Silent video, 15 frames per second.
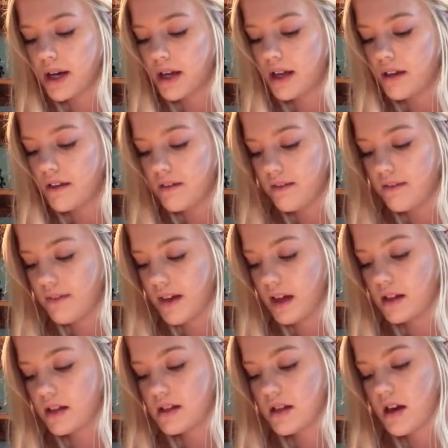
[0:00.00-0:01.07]
but it
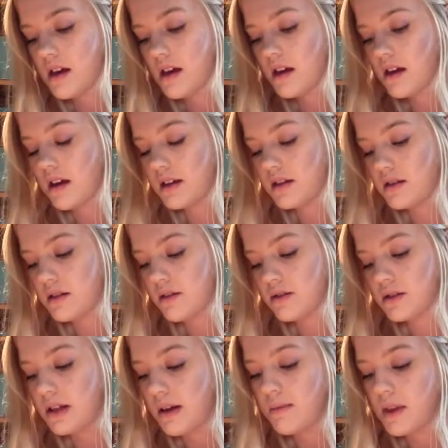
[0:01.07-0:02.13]
felt as though
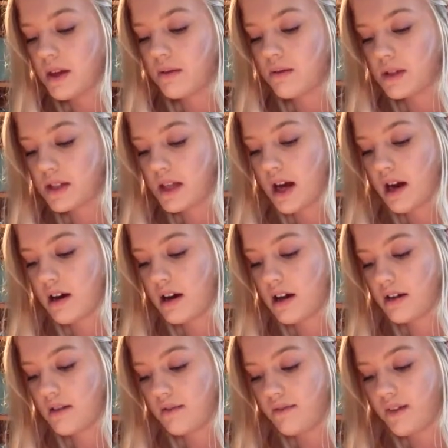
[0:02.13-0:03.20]
something was there,
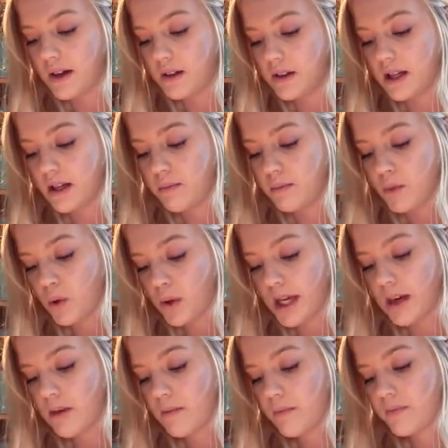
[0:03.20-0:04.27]
and it felt like a
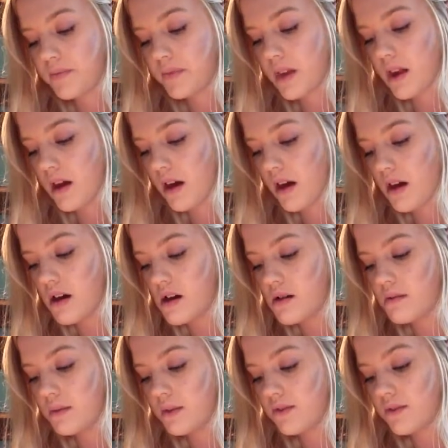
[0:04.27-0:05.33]
boy.
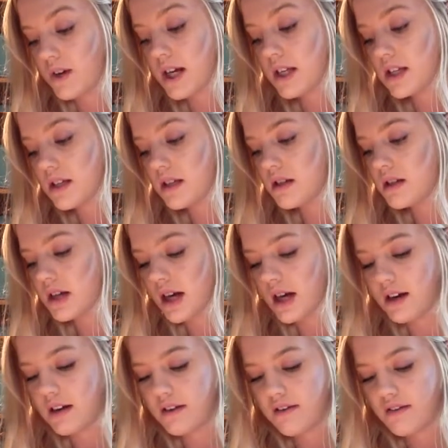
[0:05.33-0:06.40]
Frightened,
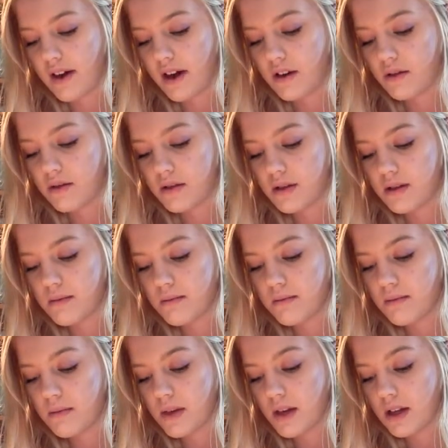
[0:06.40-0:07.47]
I found
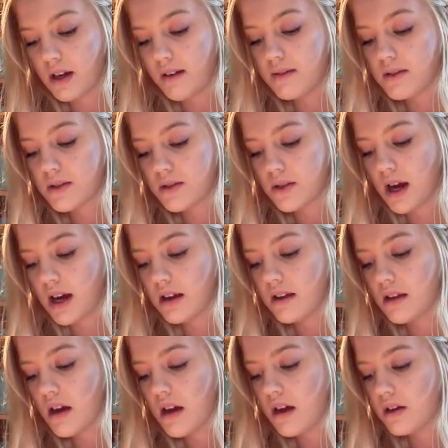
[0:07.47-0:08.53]
enough
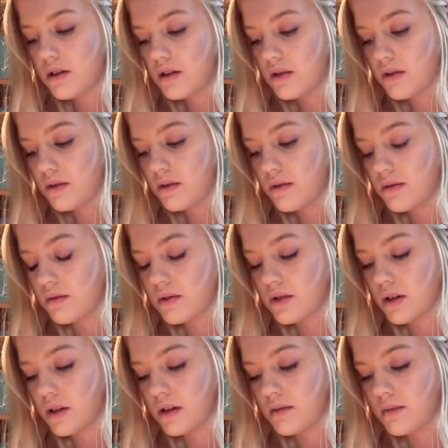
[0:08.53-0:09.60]
strength to
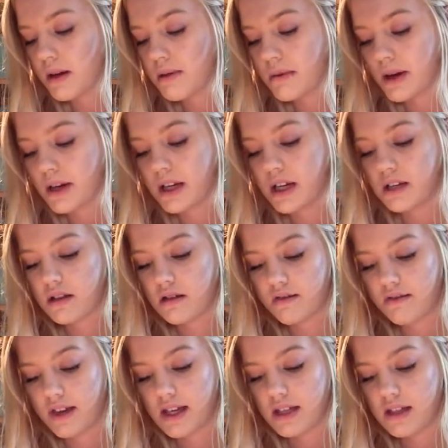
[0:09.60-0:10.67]
turn my body to
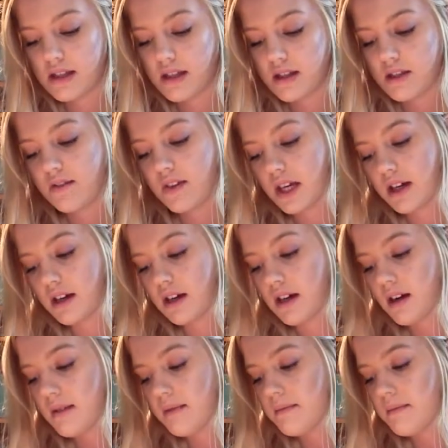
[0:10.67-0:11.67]
face this figure.